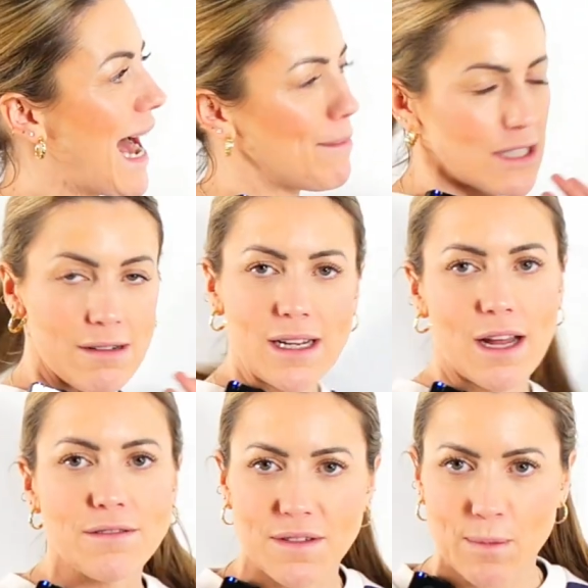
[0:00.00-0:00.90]
absolutely
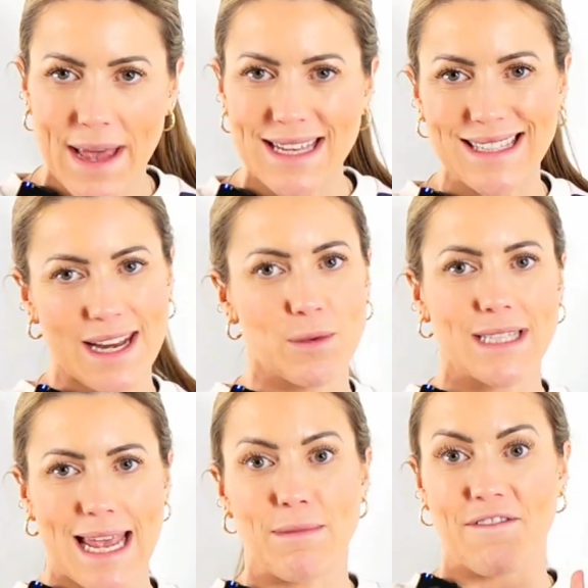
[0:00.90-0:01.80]
loads of space and it would
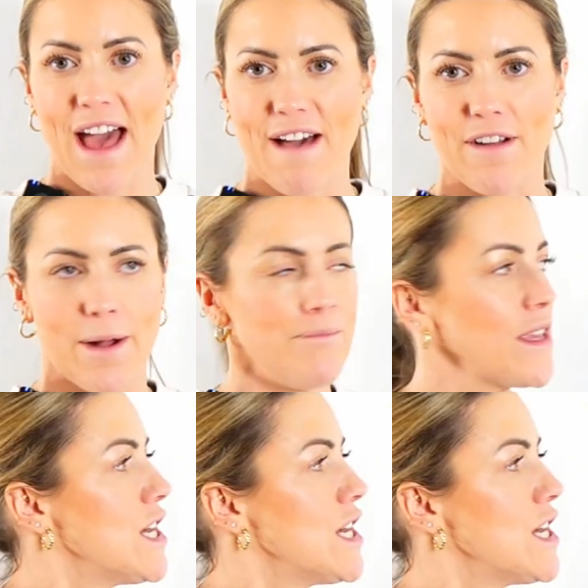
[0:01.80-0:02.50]
take me forever.